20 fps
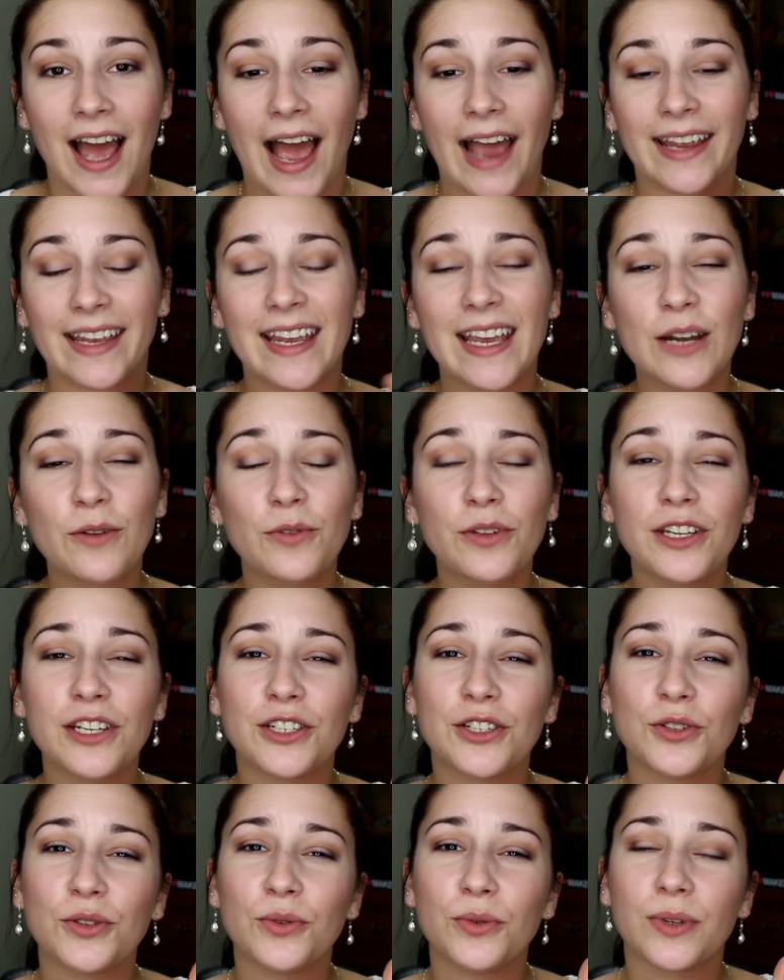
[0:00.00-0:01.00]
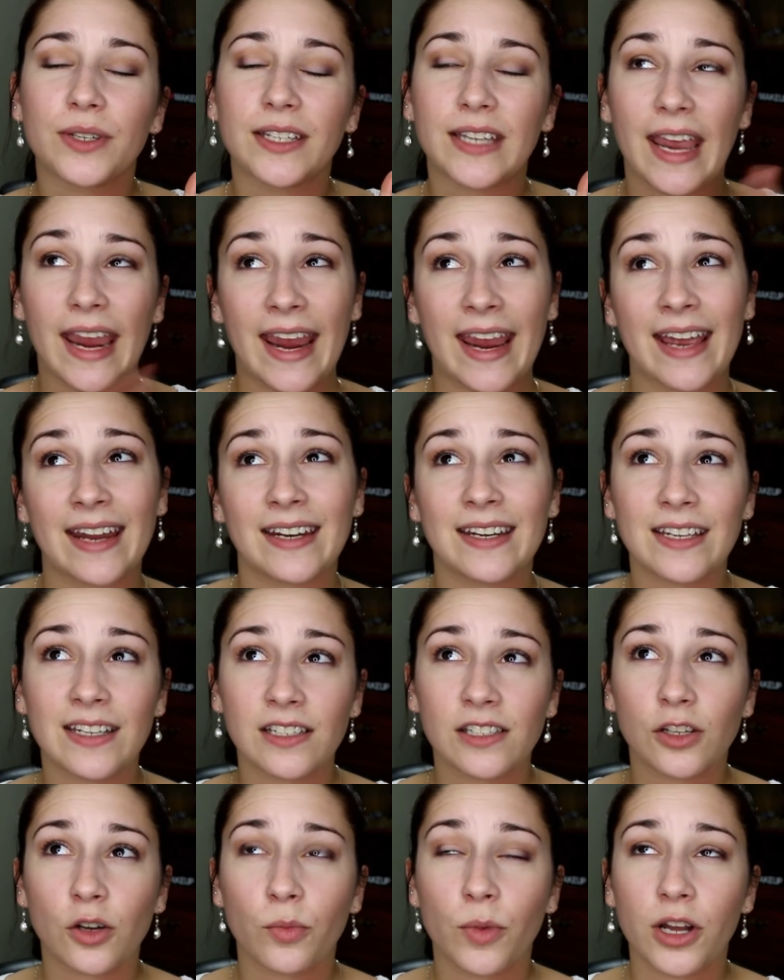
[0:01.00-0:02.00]
I can't really do candy
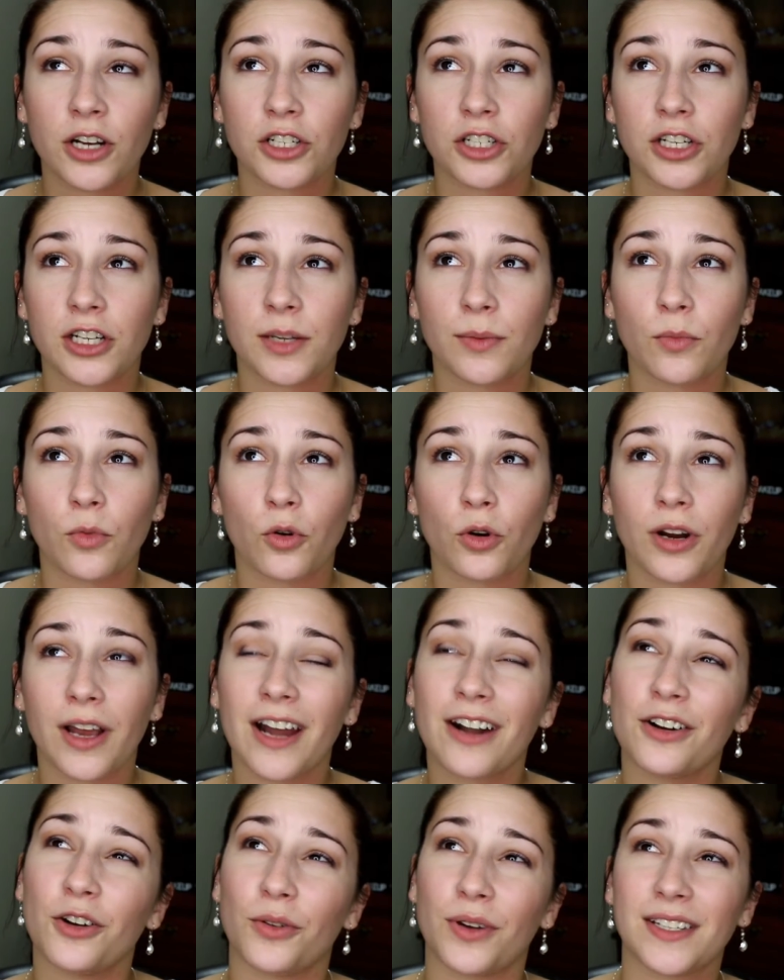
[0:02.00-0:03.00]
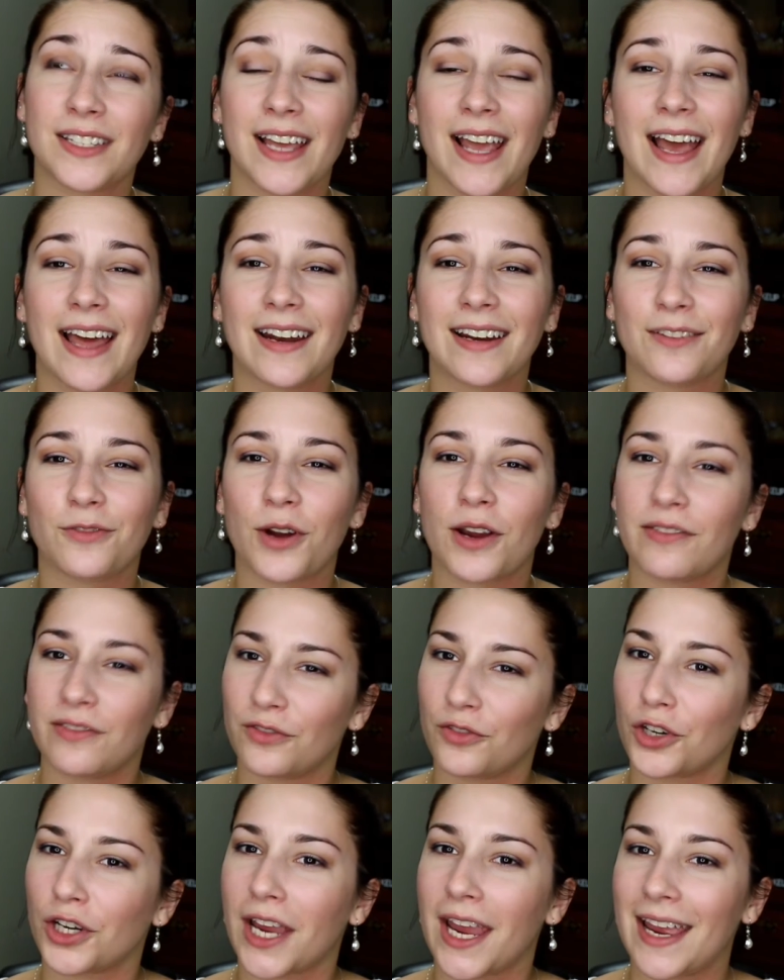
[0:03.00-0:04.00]
so much anymore. I don't know, because I had a
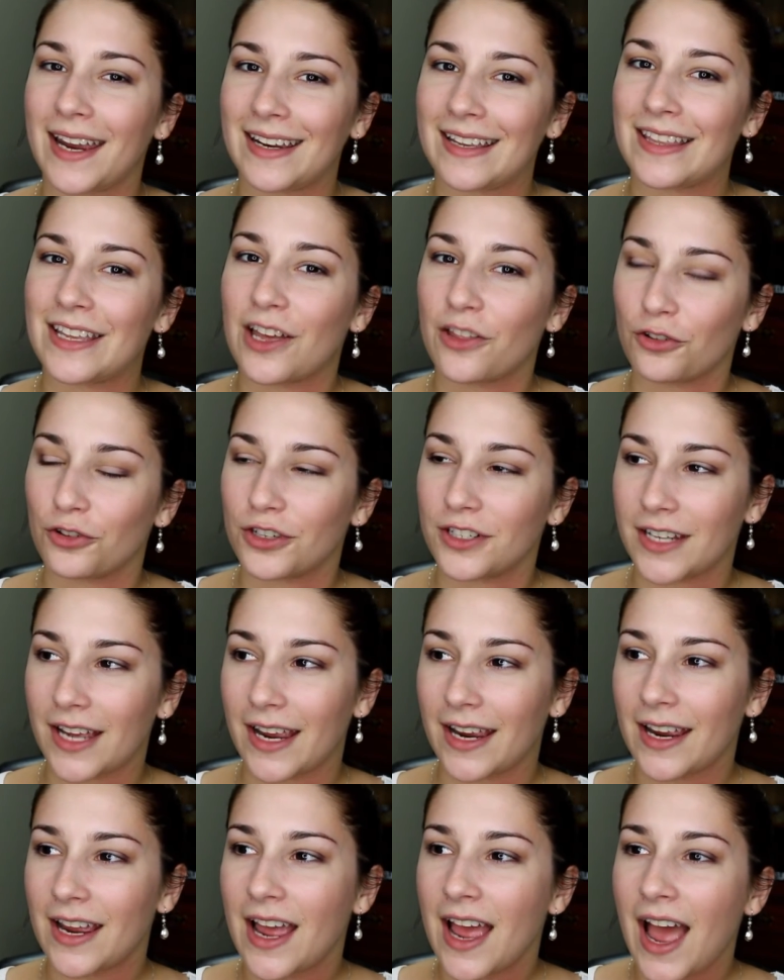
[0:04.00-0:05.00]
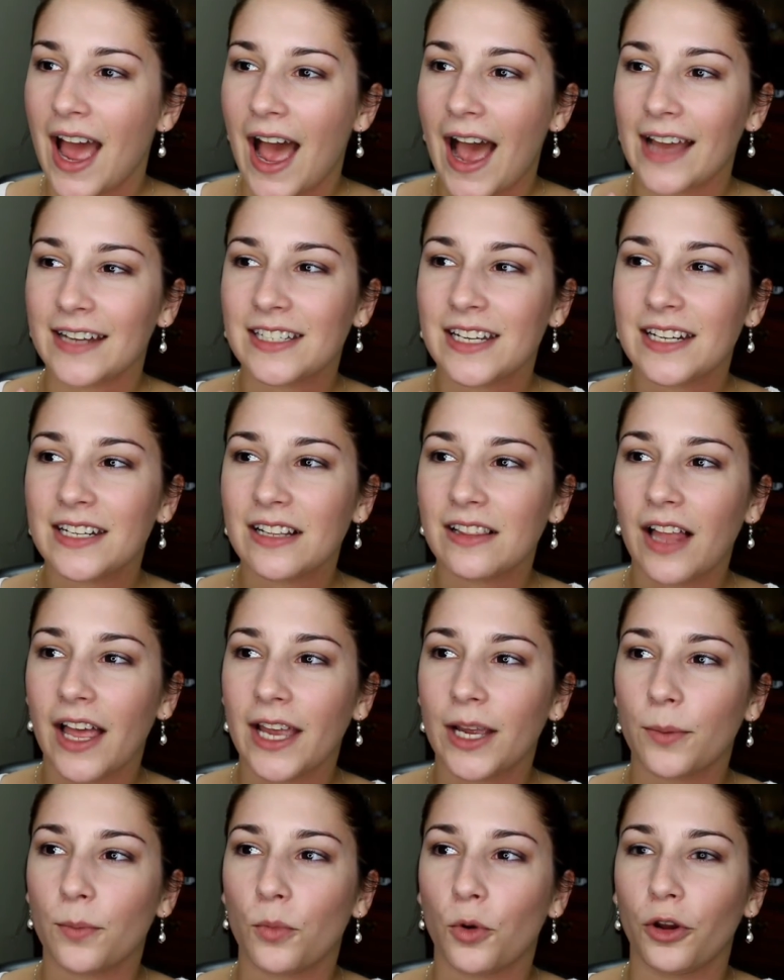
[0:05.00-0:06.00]
craving for candy the other day. I tend to
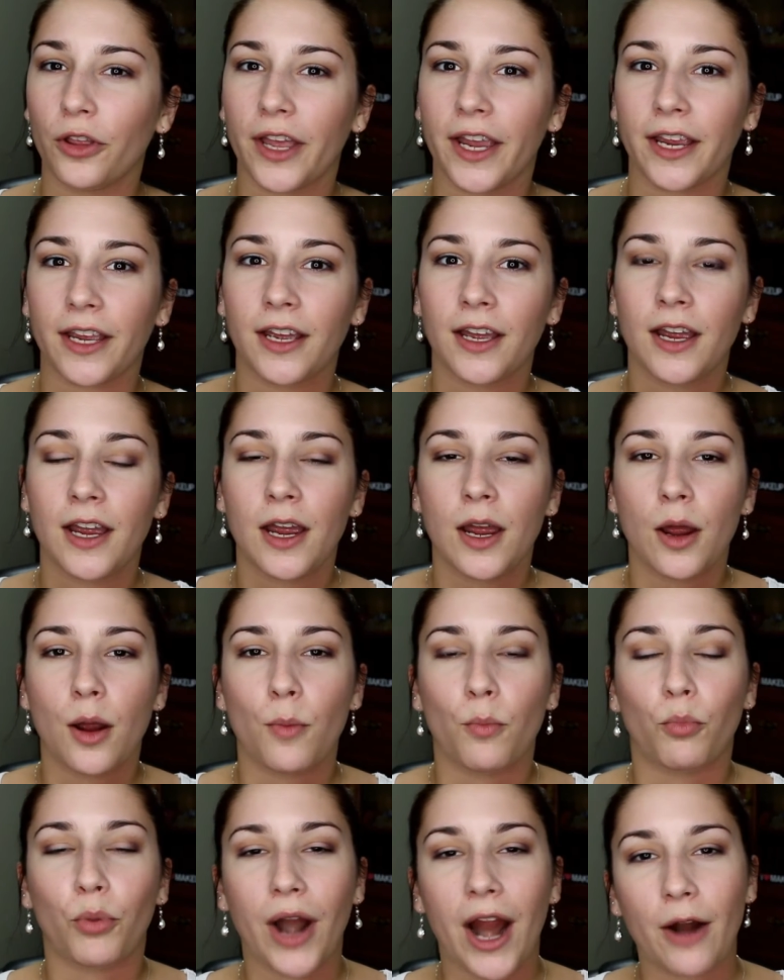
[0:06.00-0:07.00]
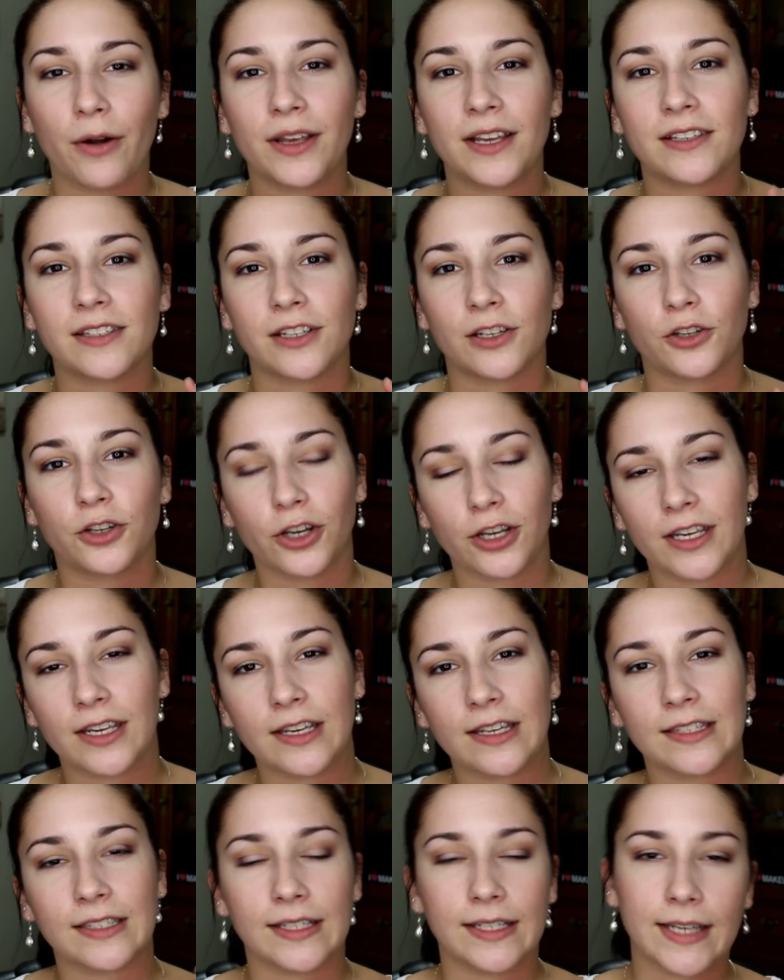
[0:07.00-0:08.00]
like more like brownies and
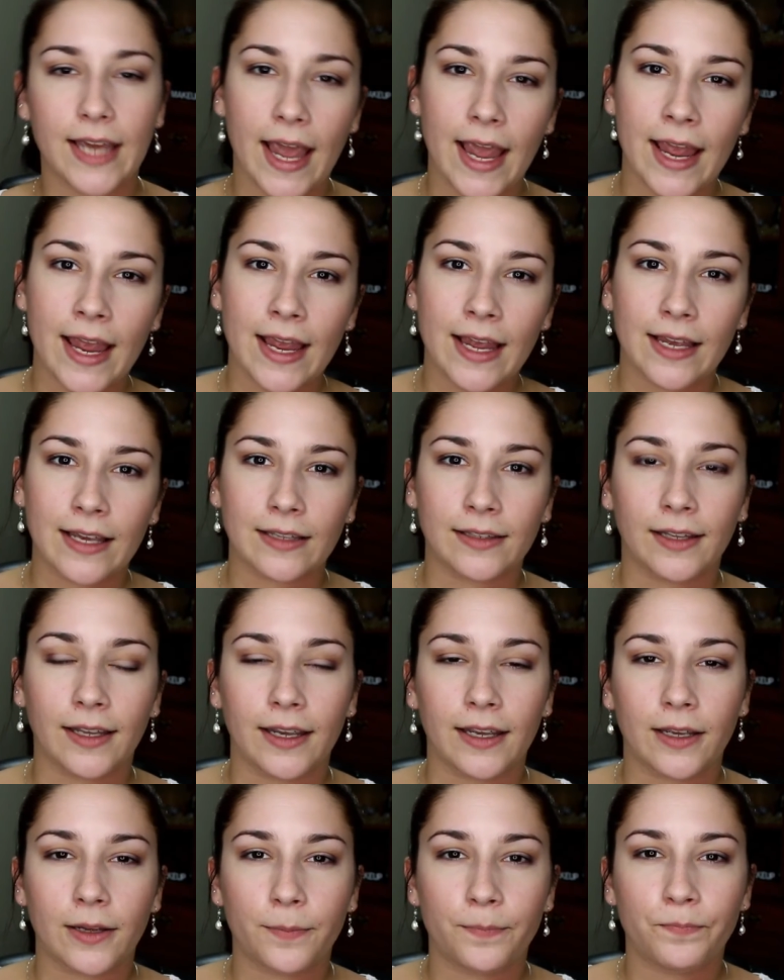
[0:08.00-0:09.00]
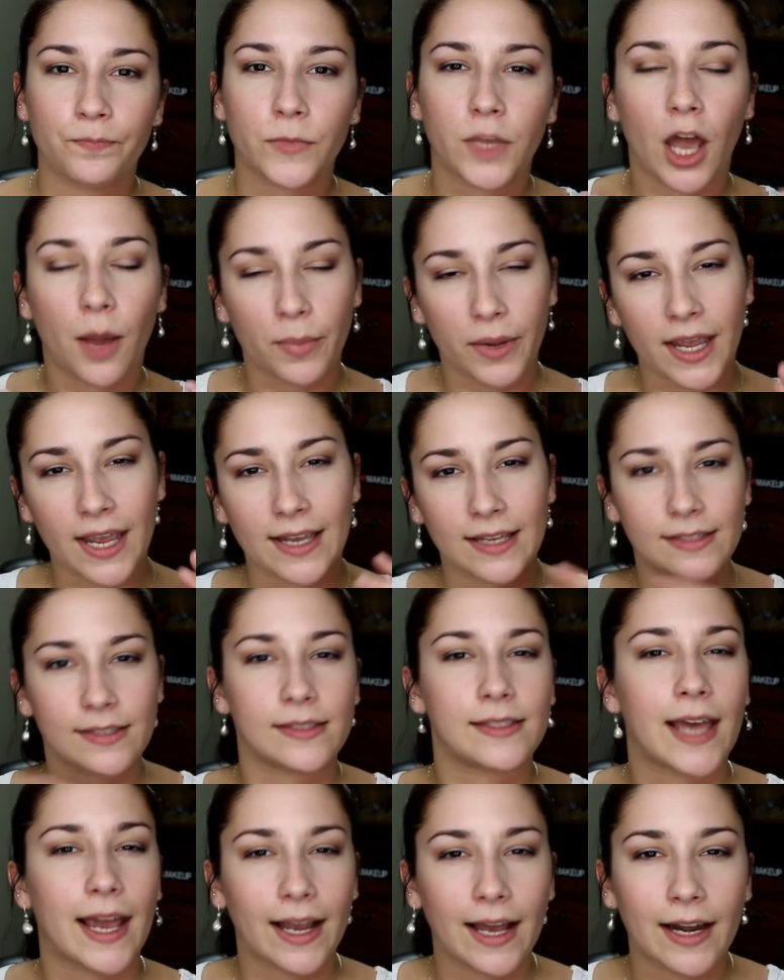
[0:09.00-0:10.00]
cookies and cake and like cupcakes
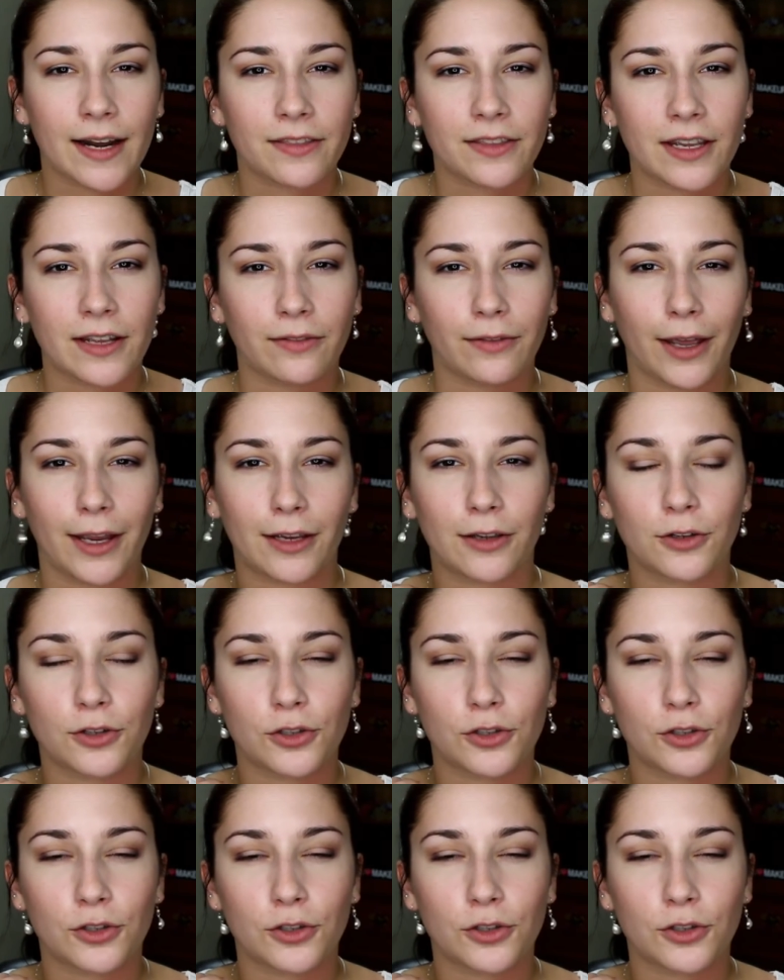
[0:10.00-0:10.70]
and that kind of thing, like